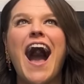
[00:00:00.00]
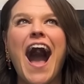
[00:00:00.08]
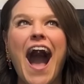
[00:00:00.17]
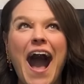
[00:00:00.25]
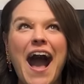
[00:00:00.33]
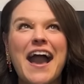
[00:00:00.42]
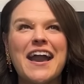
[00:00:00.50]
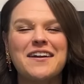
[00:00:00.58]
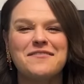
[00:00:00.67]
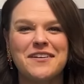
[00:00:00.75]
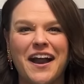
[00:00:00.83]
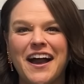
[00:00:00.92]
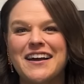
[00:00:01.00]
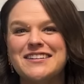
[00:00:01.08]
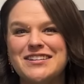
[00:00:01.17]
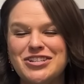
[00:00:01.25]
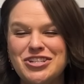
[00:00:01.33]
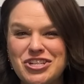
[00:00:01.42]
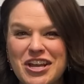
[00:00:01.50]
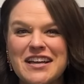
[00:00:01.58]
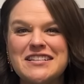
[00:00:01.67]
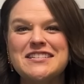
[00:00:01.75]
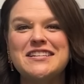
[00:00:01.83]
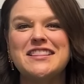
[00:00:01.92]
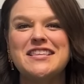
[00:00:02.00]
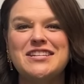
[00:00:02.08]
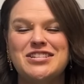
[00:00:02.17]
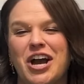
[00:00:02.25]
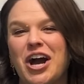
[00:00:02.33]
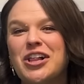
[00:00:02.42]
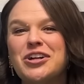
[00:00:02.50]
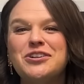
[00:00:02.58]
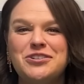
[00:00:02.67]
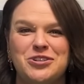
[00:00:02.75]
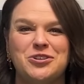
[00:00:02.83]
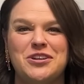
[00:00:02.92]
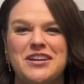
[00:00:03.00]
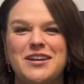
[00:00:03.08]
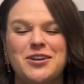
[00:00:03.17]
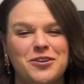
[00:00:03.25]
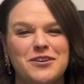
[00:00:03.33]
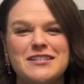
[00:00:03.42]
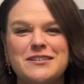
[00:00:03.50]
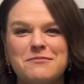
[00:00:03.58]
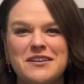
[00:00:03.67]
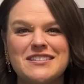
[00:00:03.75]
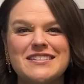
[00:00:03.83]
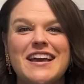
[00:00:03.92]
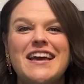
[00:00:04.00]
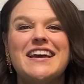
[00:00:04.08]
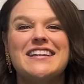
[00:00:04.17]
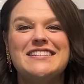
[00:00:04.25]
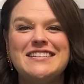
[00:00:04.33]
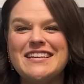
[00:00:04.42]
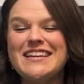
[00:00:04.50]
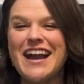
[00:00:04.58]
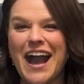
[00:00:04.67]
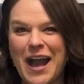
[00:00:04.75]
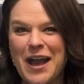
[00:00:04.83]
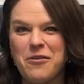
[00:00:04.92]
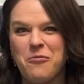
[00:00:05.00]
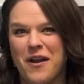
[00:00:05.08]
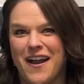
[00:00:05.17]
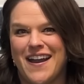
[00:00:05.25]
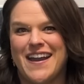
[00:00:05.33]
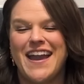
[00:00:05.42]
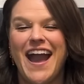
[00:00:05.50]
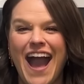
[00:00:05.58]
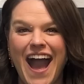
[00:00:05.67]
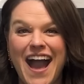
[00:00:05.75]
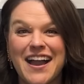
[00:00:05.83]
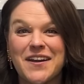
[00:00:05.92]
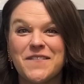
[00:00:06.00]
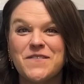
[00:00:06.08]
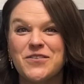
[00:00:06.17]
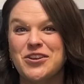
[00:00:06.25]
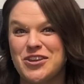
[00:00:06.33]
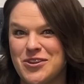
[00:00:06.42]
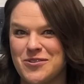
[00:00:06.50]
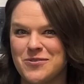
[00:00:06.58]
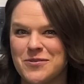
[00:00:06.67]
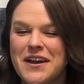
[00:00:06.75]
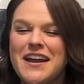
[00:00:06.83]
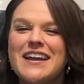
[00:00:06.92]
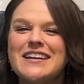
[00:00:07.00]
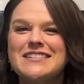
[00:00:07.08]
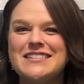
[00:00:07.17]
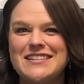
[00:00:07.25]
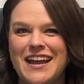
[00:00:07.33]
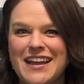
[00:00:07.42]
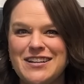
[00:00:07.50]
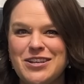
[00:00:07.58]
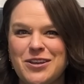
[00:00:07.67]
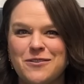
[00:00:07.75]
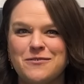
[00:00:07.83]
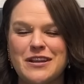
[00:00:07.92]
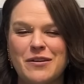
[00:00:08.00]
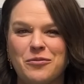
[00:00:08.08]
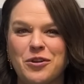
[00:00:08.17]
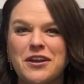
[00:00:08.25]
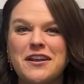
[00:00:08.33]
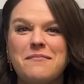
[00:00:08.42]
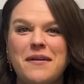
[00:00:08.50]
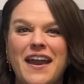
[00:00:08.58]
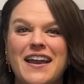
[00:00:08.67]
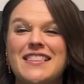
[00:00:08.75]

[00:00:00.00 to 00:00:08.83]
I have got just the Dollar Tree Christmas DIY hack for you. Stay tuned and we're gonna make